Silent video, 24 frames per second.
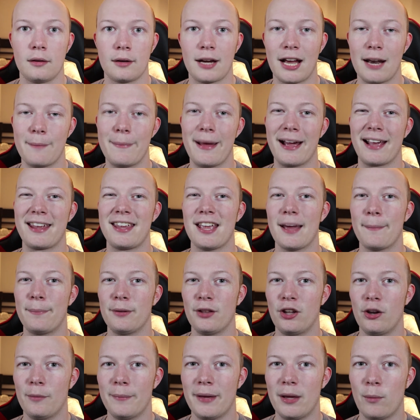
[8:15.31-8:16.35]
Kind of backing up a
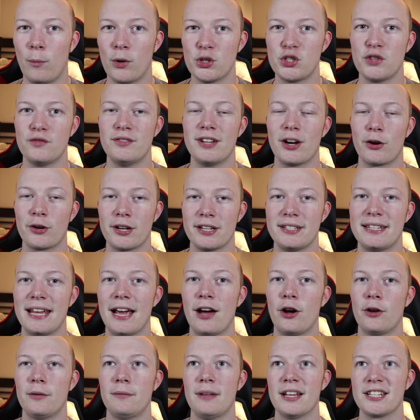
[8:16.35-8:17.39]
little bit, once you've narrowed it
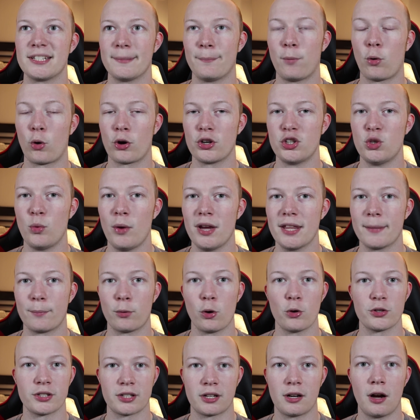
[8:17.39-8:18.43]
down, it's important to weigh the
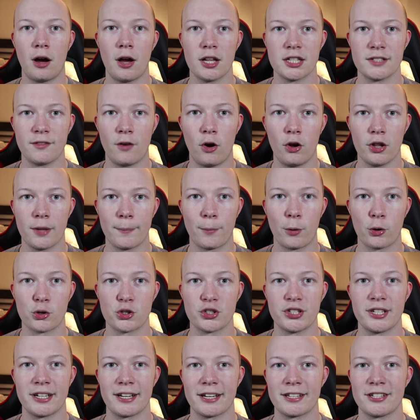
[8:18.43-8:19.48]
pros and cons of all the
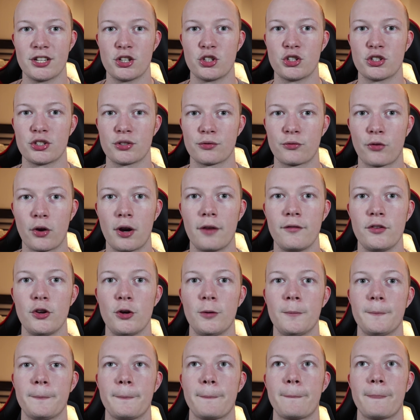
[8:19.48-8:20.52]
purchasing decisions in front of
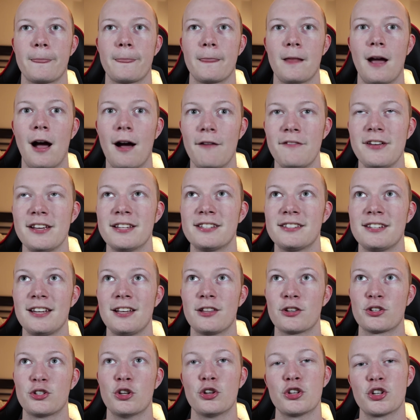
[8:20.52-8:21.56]
you. Obviously,
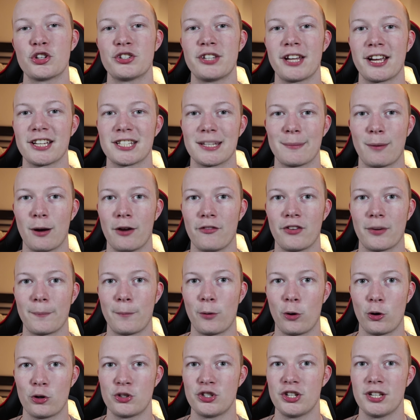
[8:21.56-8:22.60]
there's no such thing as the perfect
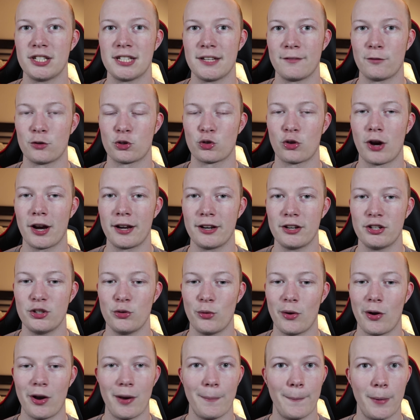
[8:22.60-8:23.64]
purchase if you're trying to do
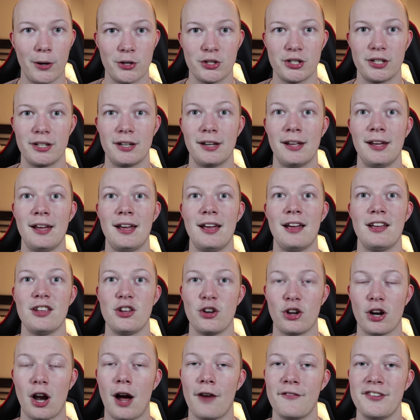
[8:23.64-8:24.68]
it on a budget. You
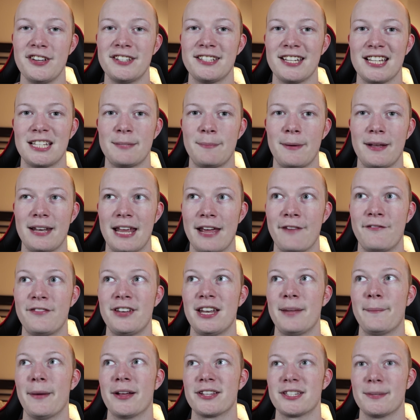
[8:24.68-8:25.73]
could obviously spend
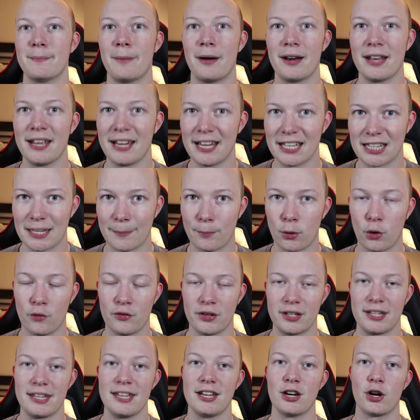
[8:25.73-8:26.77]
infinite amounts of money and get the
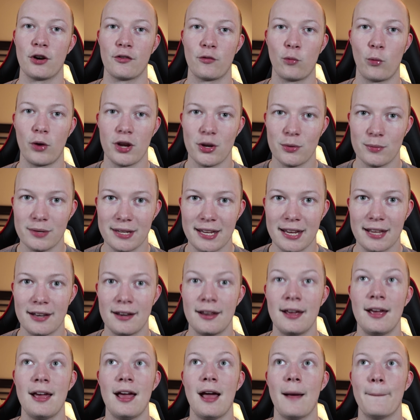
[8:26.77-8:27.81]
perfect gear for what you
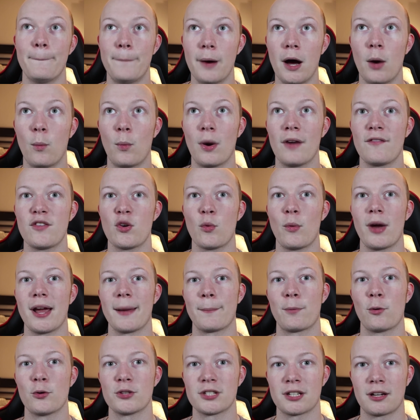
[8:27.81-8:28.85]
need, but whenever you're weighing
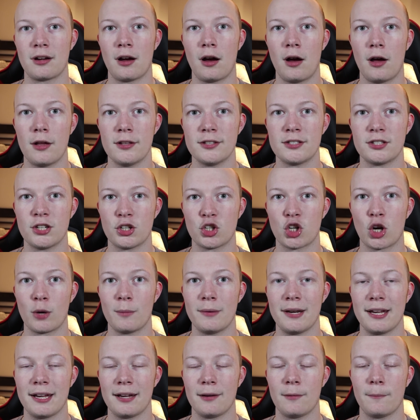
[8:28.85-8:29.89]
pros and cons,
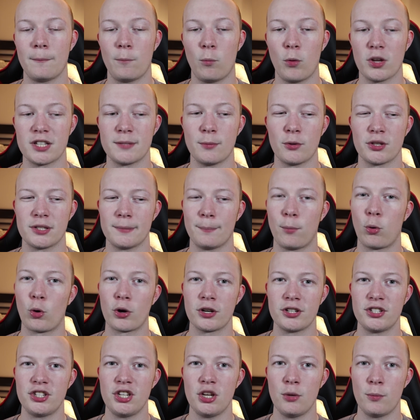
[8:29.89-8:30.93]
determining what's most
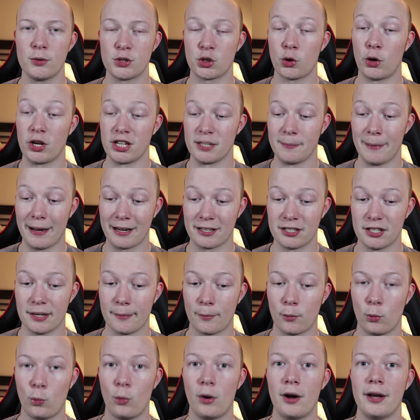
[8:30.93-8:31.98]
important to you, which going back to
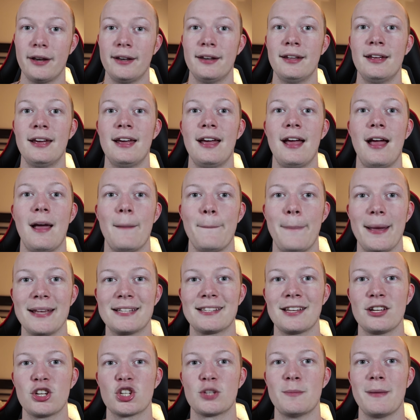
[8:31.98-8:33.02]
number 1,
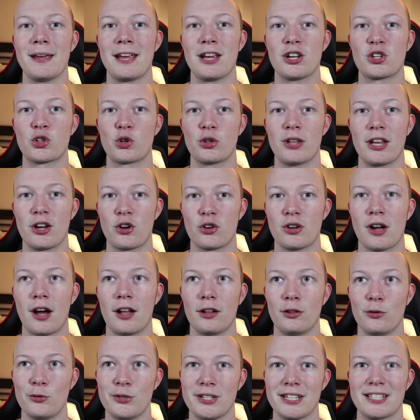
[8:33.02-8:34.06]
basically just making sure that you're
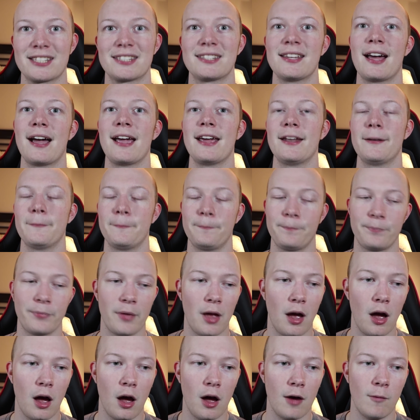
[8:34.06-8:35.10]
not losing sight
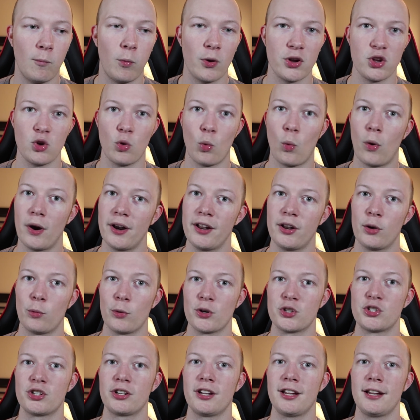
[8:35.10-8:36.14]
of what you wanted
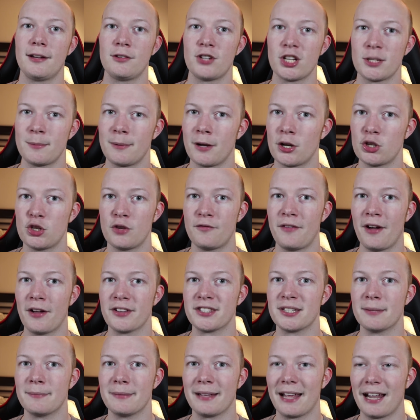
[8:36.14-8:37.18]
originally just because you found
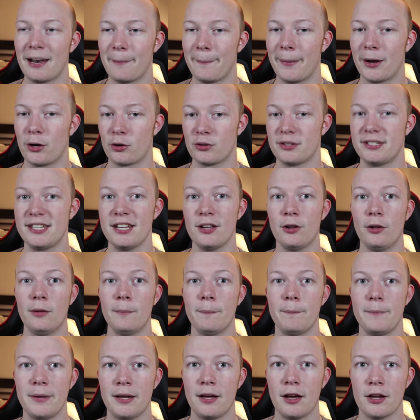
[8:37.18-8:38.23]
something at a better
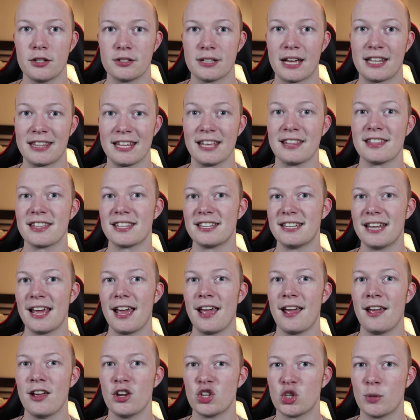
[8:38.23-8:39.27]
deal, because at the end of the
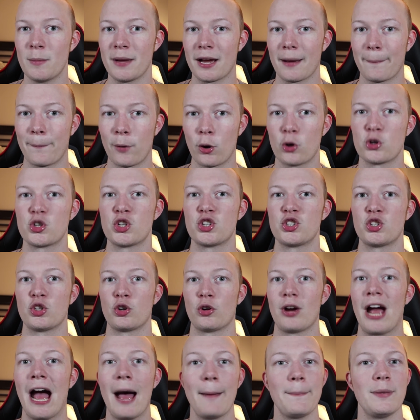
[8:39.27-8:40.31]
day, you should make a purchase
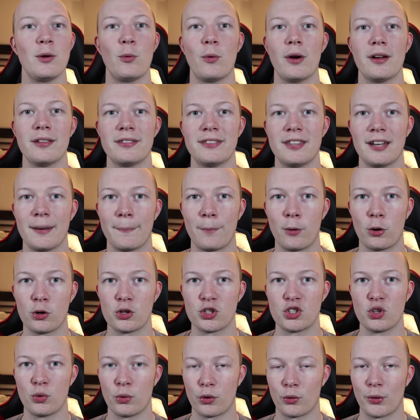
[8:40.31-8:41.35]
you're happy with than a
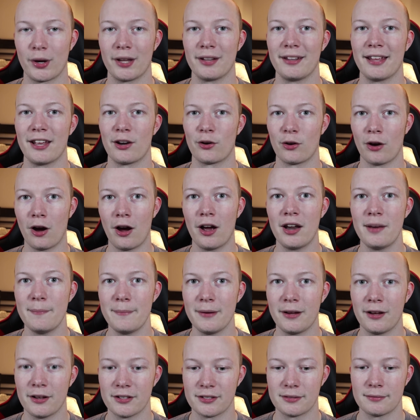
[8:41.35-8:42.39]
purchase you'll regret later on,
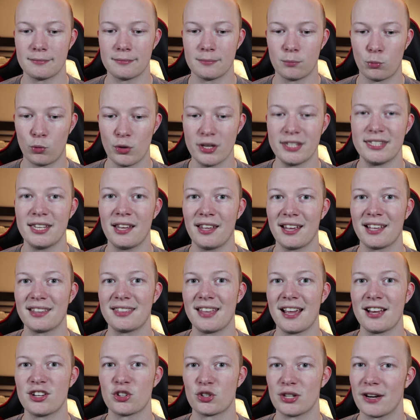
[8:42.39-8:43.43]
because reselling
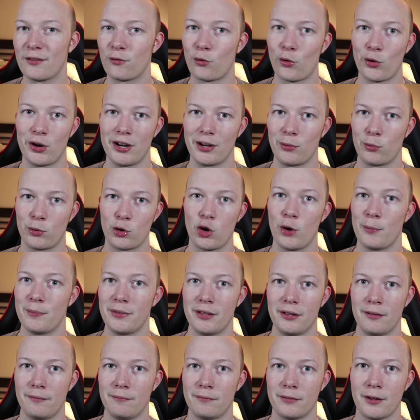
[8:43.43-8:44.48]
things, you're never going to recoup
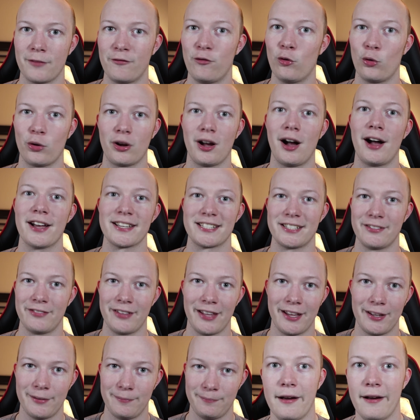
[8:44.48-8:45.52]
the full cost of
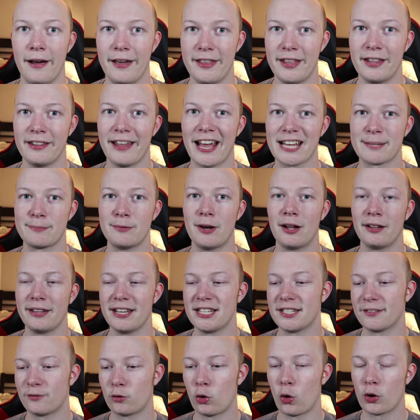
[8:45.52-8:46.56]
that. And then last but not
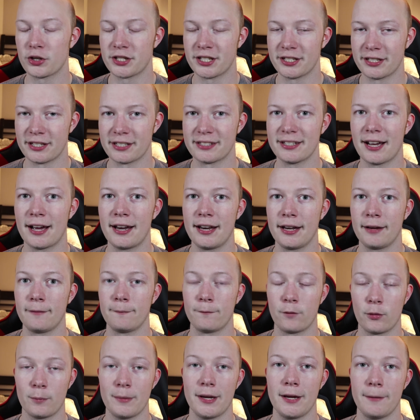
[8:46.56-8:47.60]
least, of course, is deciding.
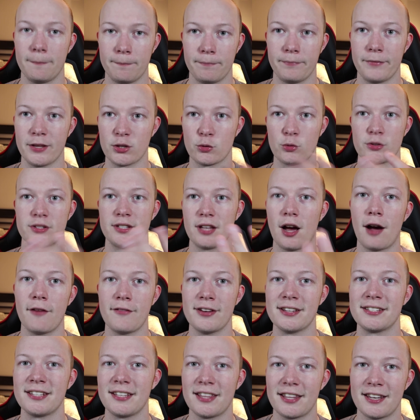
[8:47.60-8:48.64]
For me, this was
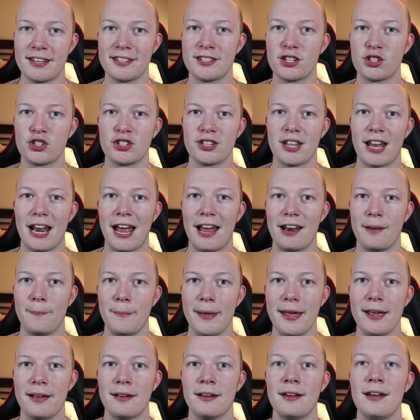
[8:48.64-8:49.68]
obviously the decision that I had to
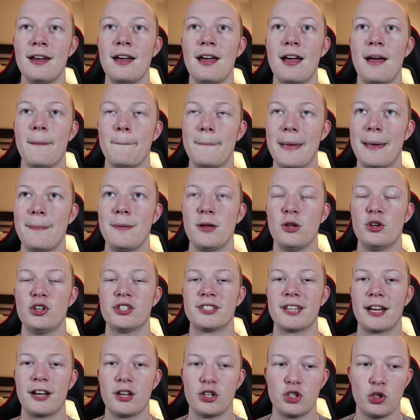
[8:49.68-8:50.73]
make. Maybe you
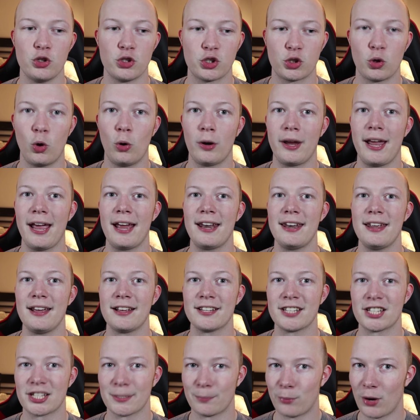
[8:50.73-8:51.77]
decided to choose Skull Candy
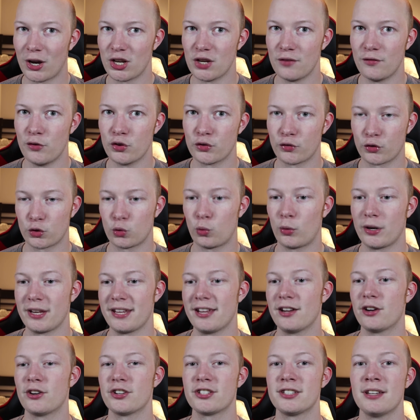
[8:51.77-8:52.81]
because it's a brand you've used for 20
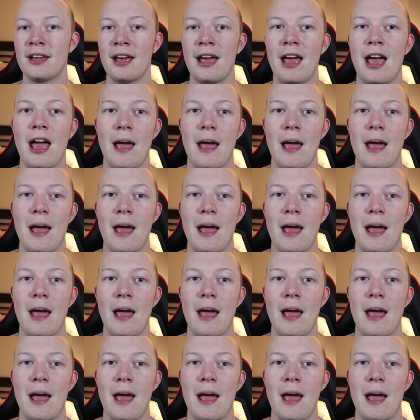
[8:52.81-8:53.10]
years.